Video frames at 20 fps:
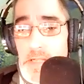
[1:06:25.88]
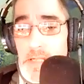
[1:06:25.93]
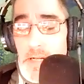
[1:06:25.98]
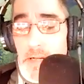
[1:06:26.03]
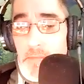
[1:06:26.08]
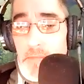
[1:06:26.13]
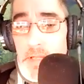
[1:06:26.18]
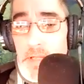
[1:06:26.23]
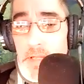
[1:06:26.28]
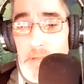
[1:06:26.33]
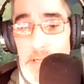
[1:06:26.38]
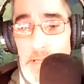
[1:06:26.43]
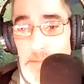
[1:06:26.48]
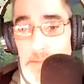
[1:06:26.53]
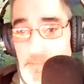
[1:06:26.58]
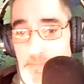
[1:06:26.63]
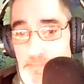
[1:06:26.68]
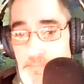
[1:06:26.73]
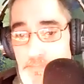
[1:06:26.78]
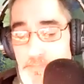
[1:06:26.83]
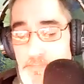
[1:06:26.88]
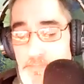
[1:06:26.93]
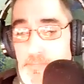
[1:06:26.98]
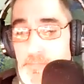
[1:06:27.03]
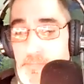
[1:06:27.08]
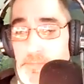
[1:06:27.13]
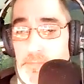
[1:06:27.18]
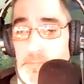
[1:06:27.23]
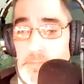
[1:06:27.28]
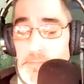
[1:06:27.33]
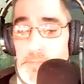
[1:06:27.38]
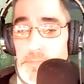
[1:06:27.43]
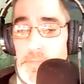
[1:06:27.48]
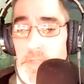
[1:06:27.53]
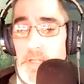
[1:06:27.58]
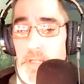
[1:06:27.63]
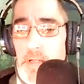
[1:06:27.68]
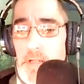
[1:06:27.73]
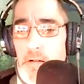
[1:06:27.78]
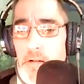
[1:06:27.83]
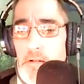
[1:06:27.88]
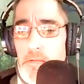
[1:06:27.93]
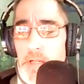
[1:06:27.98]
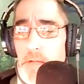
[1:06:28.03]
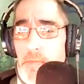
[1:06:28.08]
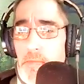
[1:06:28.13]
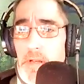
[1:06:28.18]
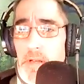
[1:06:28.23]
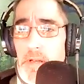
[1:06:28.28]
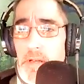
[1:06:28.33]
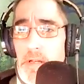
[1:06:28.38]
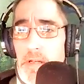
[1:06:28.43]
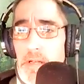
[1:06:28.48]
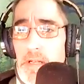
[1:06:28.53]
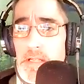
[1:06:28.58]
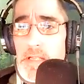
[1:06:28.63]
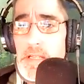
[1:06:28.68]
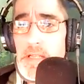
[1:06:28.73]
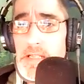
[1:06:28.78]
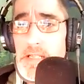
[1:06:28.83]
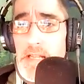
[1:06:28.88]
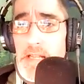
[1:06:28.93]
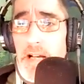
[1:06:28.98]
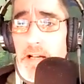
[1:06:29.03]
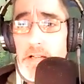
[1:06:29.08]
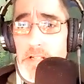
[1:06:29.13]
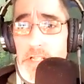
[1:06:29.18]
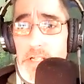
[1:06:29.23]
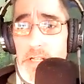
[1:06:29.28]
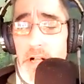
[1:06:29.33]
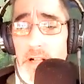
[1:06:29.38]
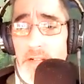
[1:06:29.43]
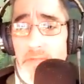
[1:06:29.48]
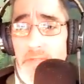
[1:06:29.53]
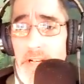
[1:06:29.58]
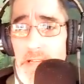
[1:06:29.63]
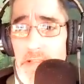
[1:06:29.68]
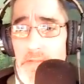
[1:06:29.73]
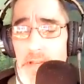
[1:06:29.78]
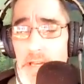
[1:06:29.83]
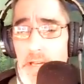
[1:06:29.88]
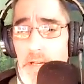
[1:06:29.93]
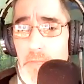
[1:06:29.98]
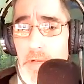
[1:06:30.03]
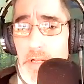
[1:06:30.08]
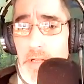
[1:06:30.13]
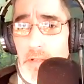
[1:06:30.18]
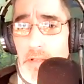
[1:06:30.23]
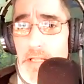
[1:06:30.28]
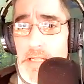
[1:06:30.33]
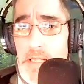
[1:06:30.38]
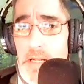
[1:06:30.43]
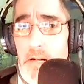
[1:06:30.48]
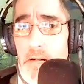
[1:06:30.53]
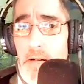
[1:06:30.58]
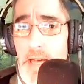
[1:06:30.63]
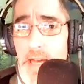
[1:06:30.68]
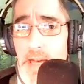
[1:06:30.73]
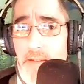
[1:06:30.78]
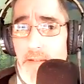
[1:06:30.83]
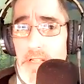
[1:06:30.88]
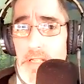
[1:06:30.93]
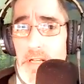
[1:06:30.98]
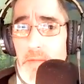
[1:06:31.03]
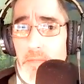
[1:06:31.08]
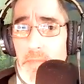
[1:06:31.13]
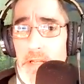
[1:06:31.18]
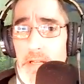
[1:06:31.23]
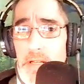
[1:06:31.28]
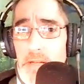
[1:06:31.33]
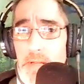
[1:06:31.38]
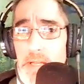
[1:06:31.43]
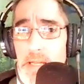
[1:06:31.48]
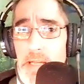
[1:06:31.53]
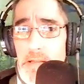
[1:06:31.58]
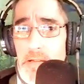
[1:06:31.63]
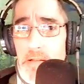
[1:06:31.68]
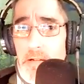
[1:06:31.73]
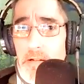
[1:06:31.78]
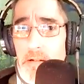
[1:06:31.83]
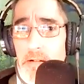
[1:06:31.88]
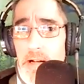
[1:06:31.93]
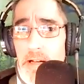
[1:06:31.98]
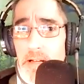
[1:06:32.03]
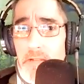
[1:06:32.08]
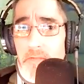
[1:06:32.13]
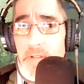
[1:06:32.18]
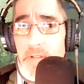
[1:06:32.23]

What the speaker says: something, then you know it's not going to solve anything, but at least I'll have something either on